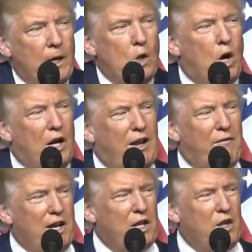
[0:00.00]
You are
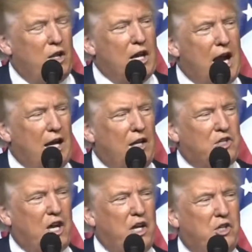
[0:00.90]
living in the United
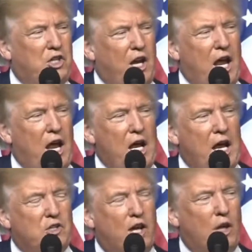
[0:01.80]
States today
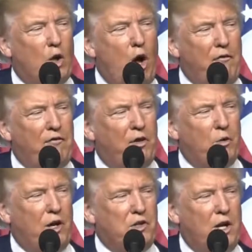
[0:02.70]
as a lawful
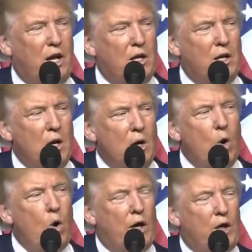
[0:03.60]
resident
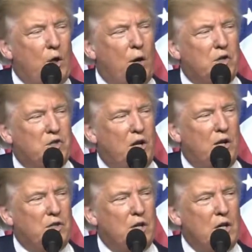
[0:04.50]
or a U.S.
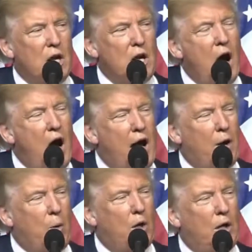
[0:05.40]
citizen.
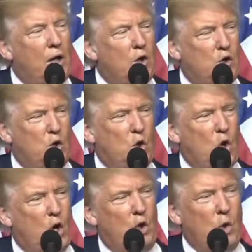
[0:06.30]
I will
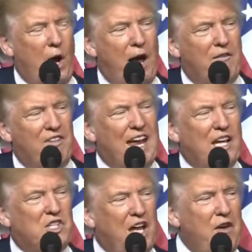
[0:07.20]
ensure you have
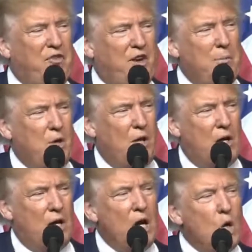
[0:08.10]
a safe
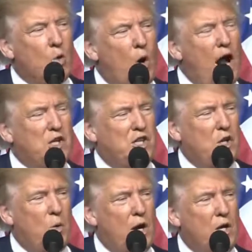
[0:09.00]
community,
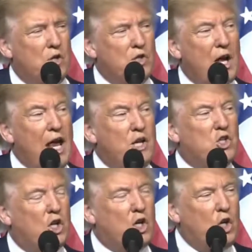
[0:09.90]
rising wages, and
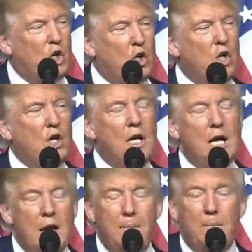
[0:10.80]
secure
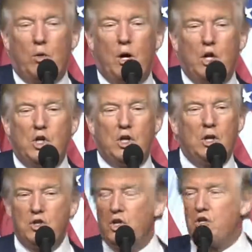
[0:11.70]

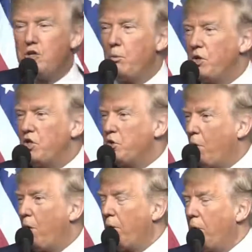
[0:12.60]
immigration system, which is
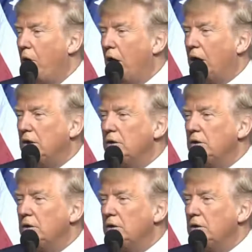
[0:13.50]
what we want.